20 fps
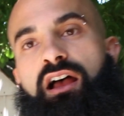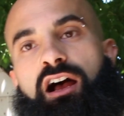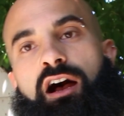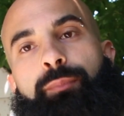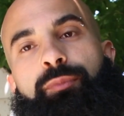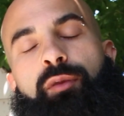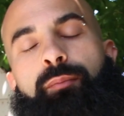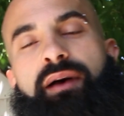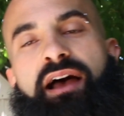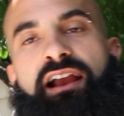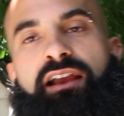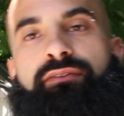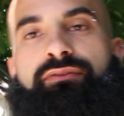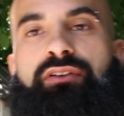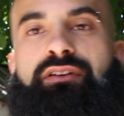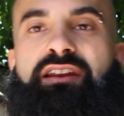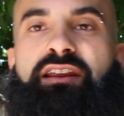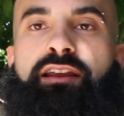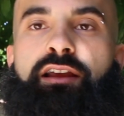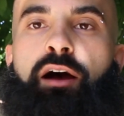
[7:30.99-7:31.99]
up the back of
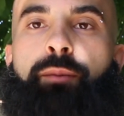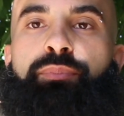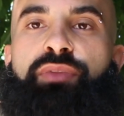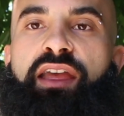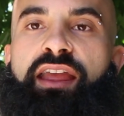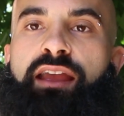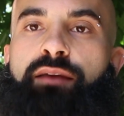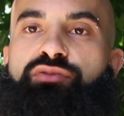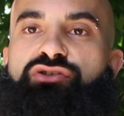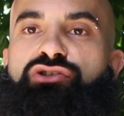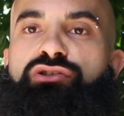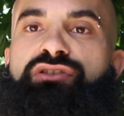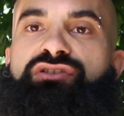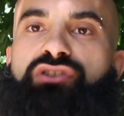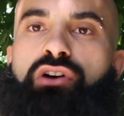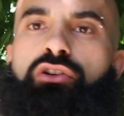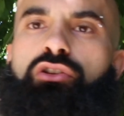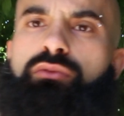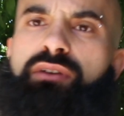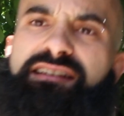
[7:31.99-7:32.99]
the knee, up the hamstrings,
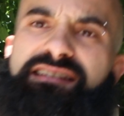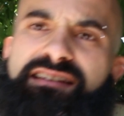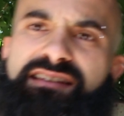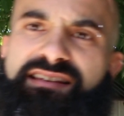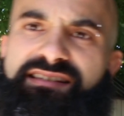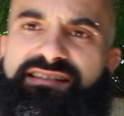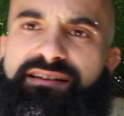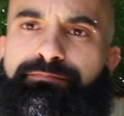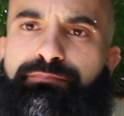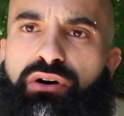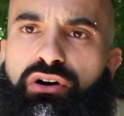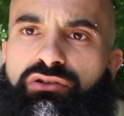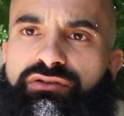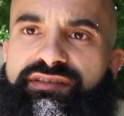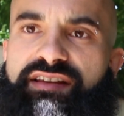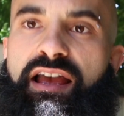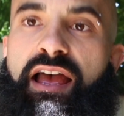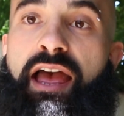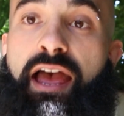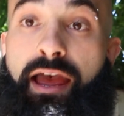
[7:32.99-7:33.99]
all the way to the sit bones.